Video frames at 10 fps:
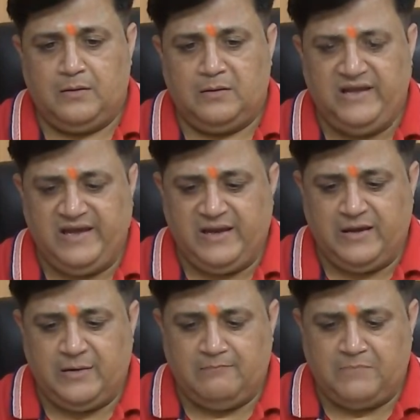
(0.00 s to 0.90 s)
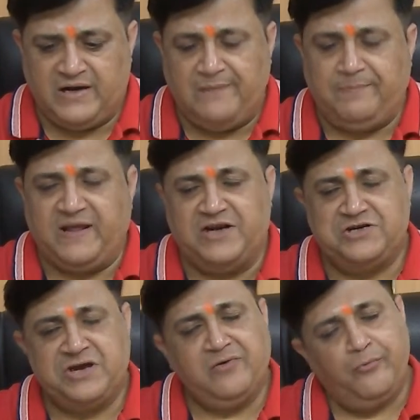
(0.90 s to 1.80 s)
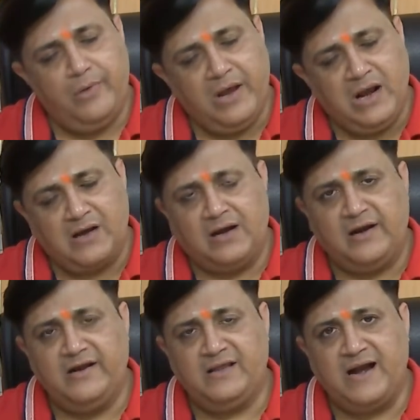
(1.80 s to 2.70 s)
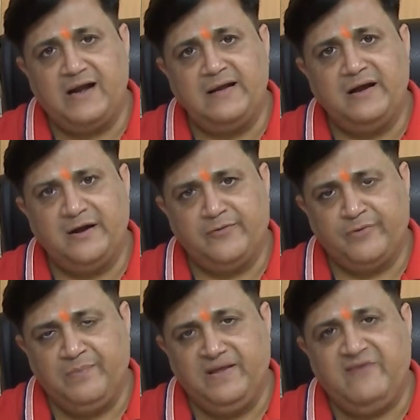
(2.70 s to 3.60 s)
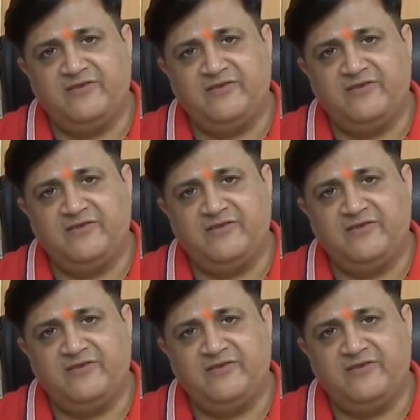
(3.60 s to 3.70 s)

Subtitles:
the multiplication will occur in that. It will be